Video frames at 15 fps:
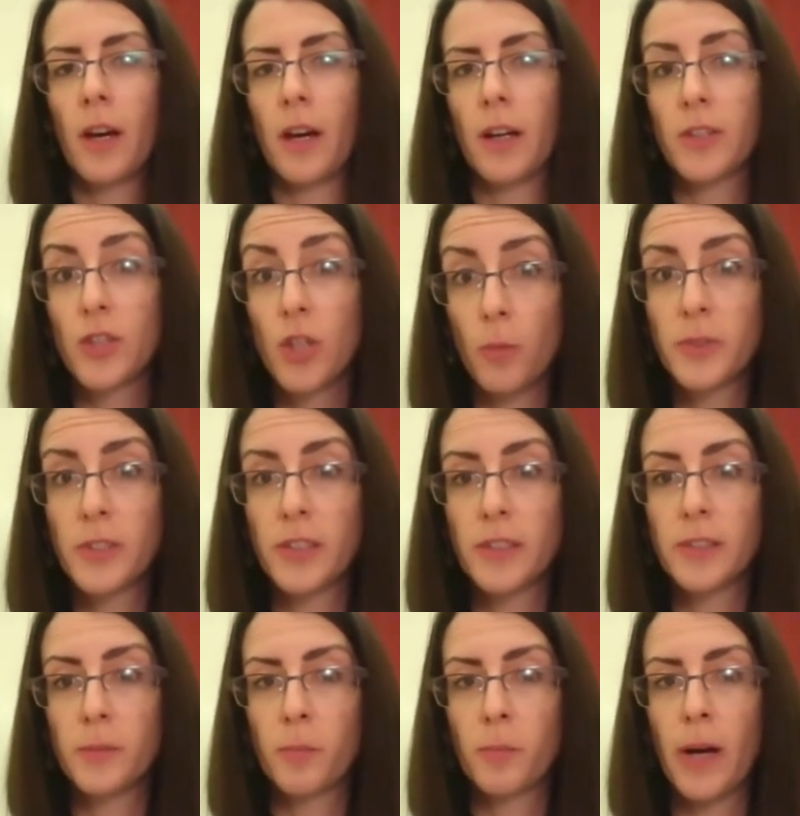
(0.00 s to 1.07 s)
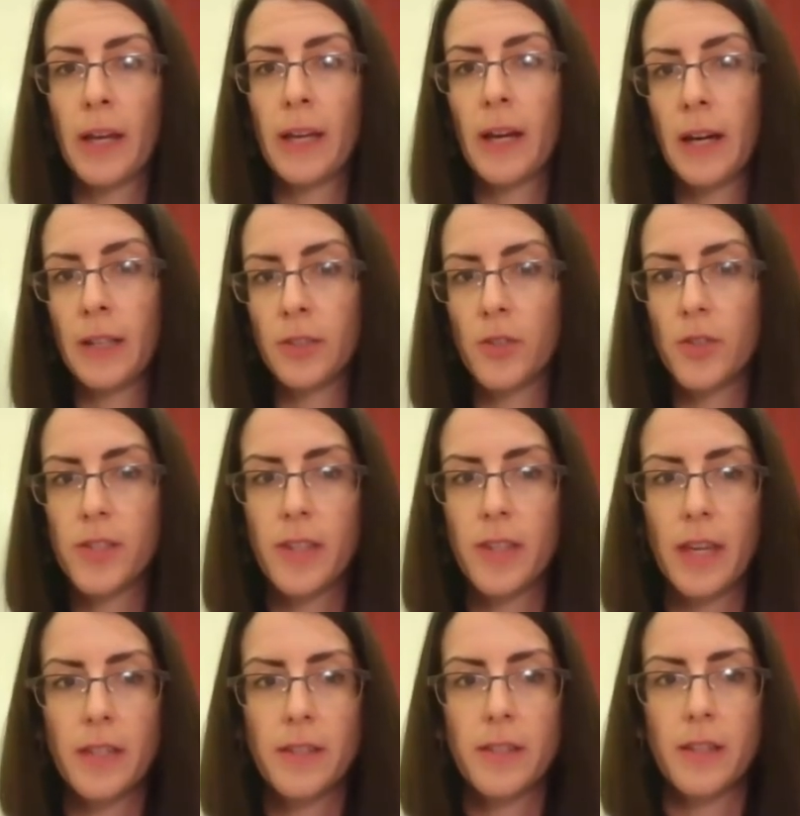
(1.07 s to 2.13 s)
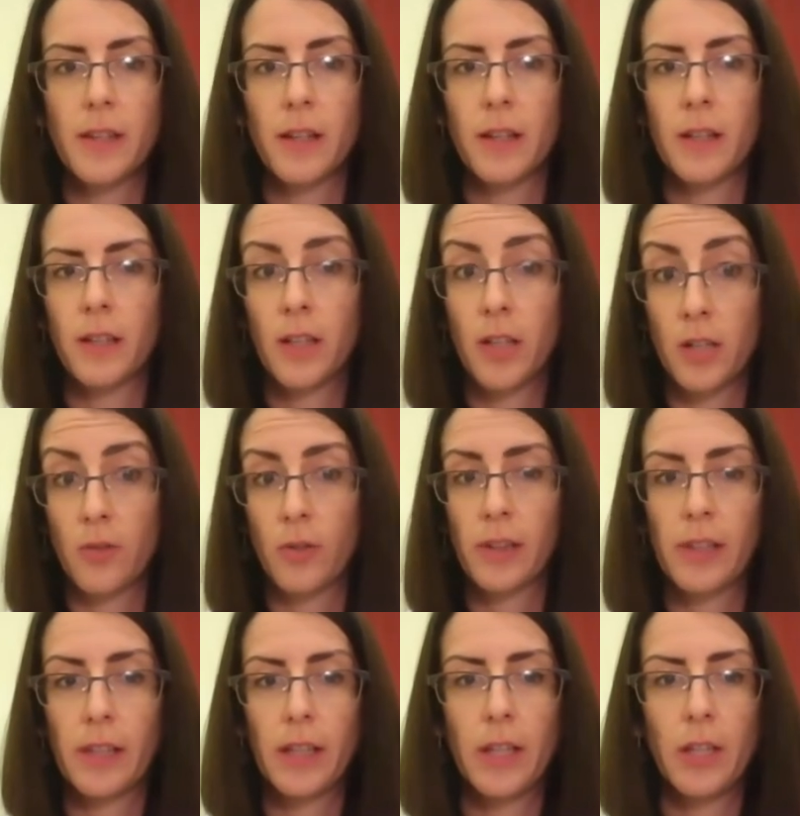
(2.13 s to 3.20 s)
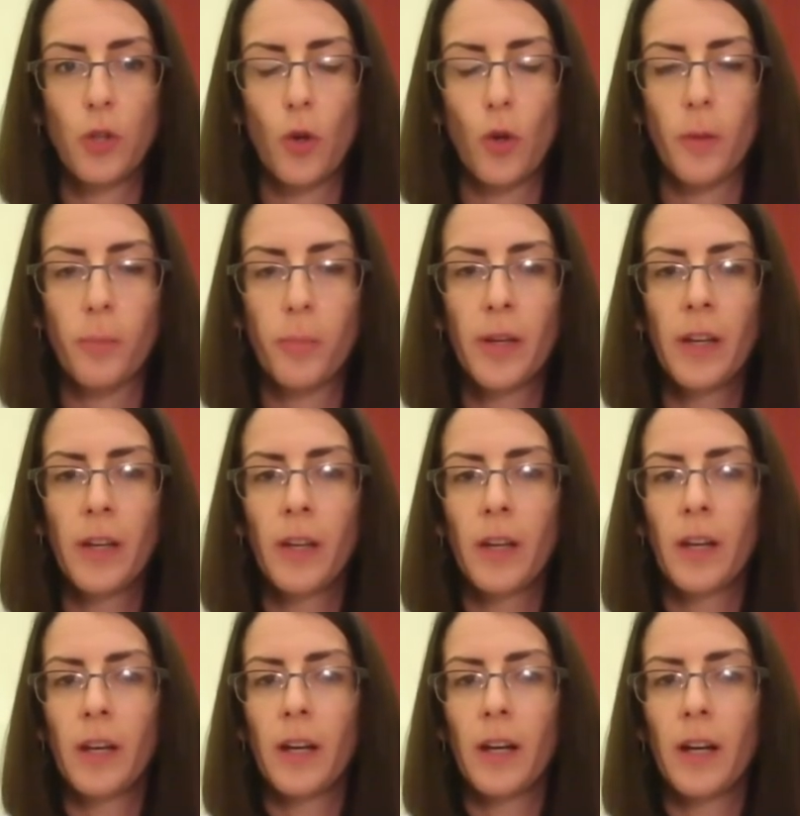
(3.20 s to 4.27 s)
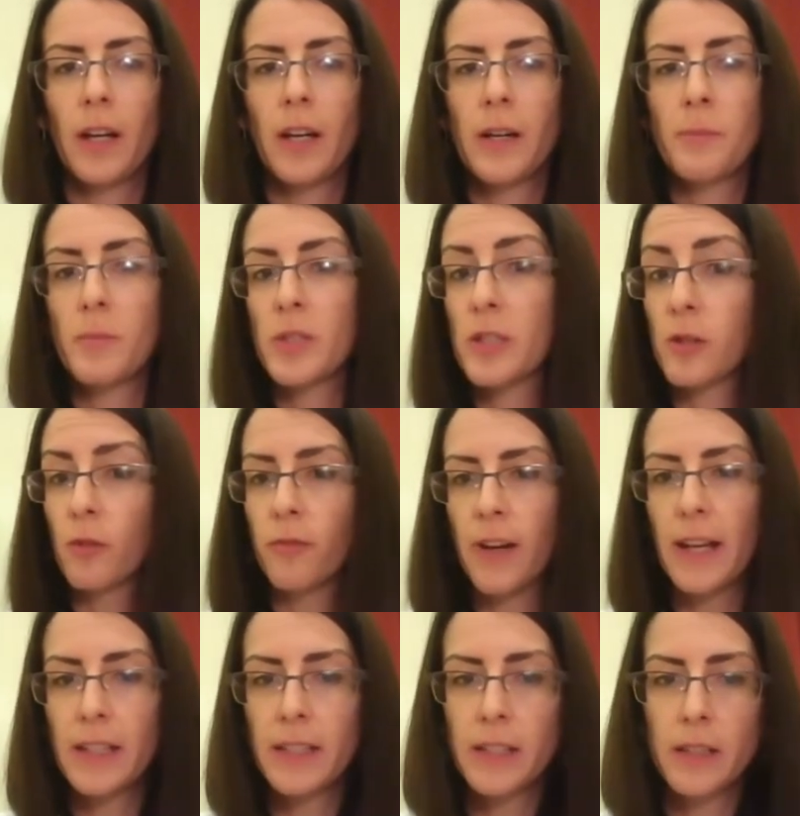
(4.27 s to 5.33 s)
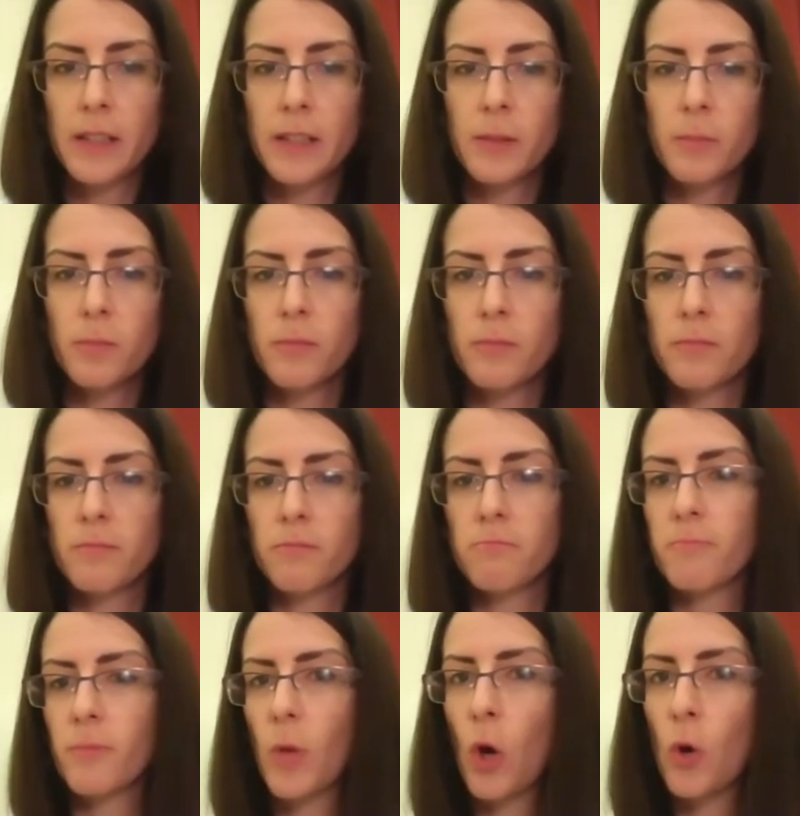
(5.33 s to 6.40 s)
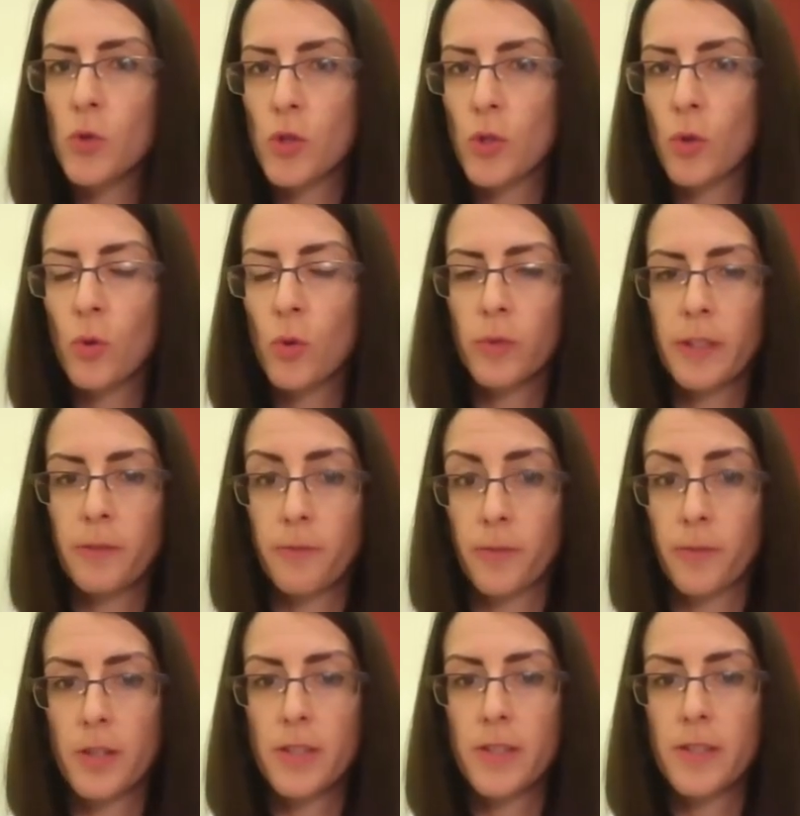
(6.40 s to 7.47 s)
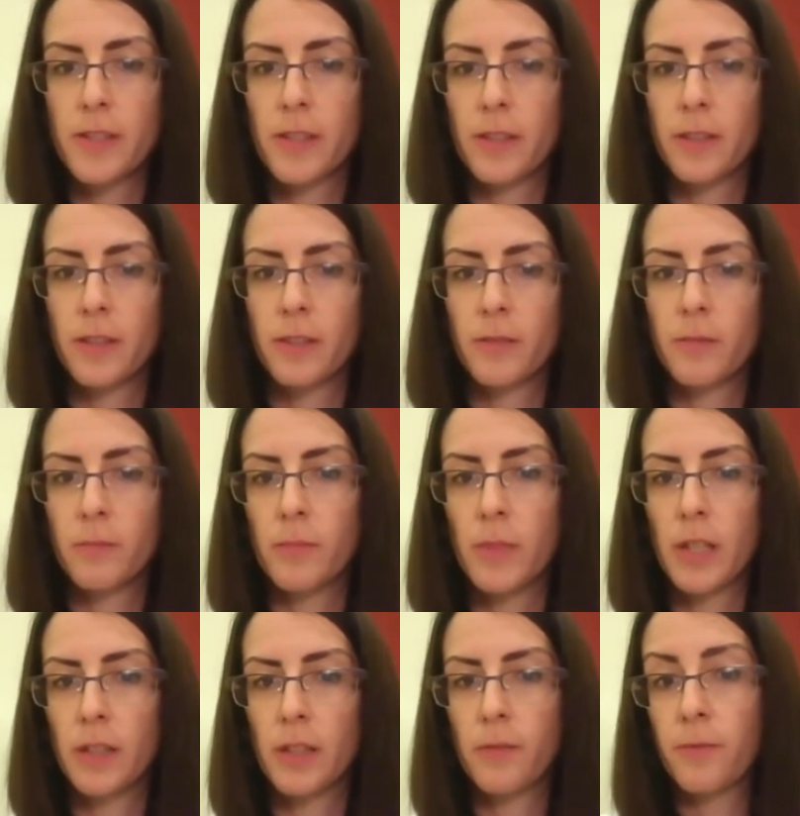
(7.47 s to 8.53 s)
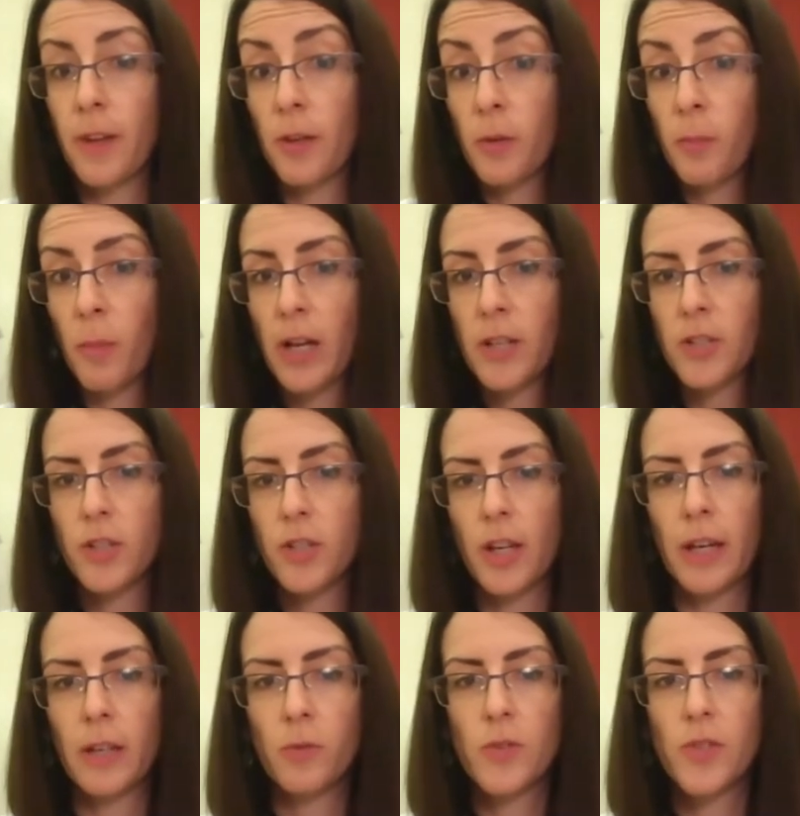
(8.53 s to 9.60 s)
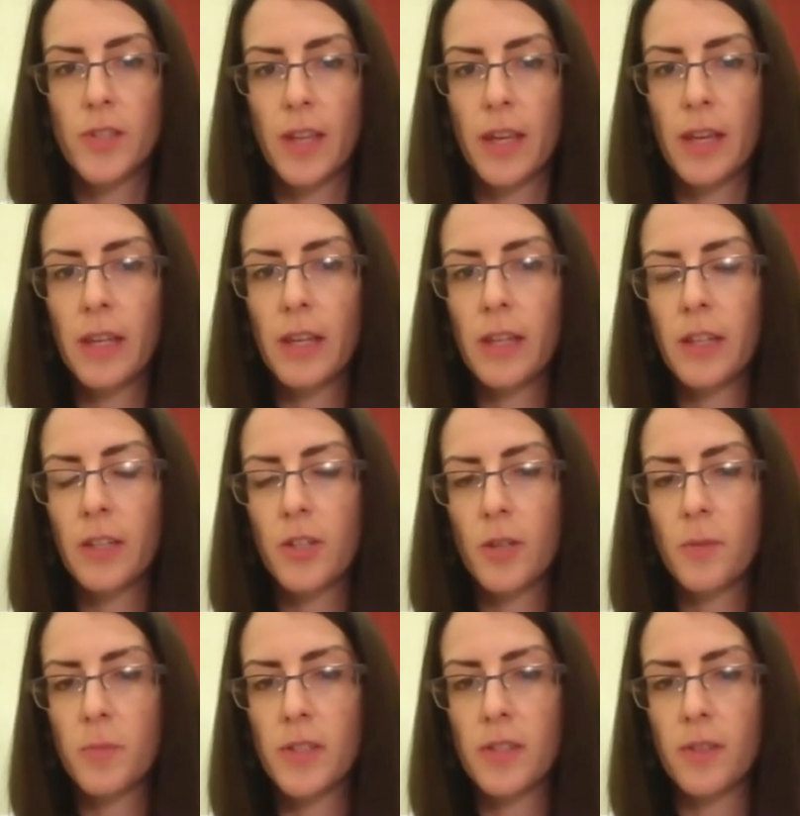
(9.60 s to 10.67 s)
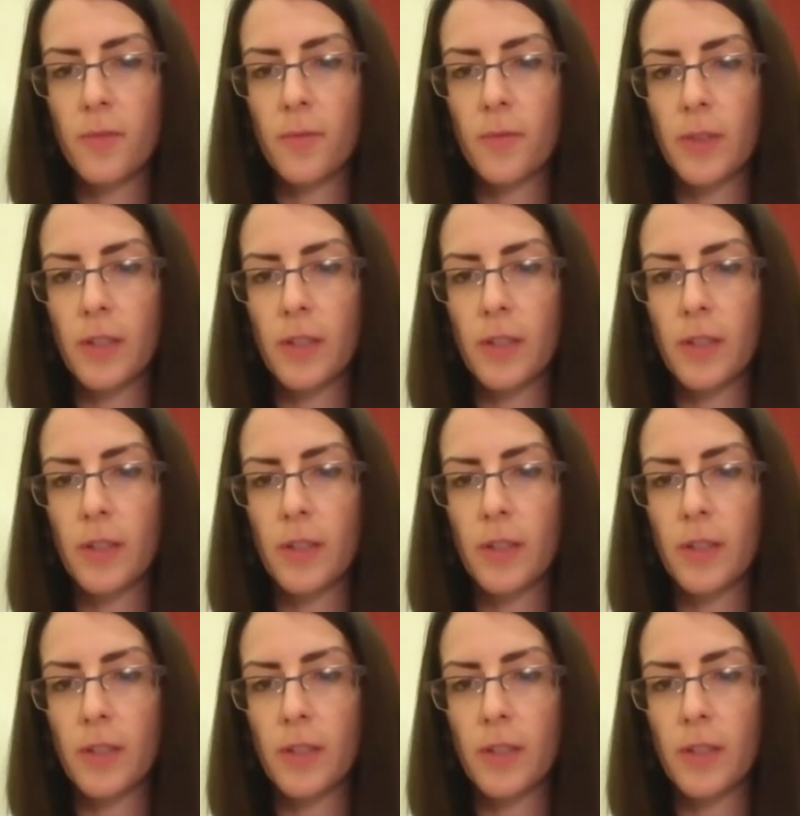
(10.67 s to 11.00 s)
adopted by other states currently in Europe. Slovakia also differs very much, I would say, in terms of,